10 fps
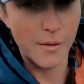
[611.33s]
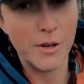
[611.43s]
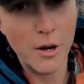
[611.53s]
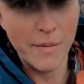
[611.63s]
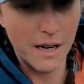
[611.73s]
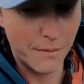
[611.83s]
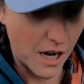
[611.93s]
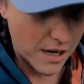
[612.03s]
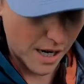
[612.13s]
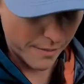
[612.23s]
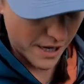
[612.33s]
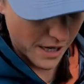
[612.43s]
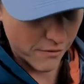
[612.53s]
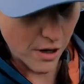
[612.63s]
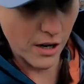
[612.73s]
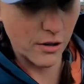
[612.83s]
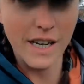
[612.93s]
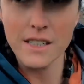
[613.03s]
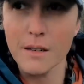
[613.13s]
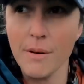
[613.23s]
But not a bad park up, right on
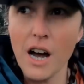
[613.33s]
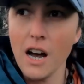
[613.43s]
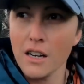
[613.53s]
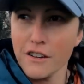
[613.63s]
next to the park,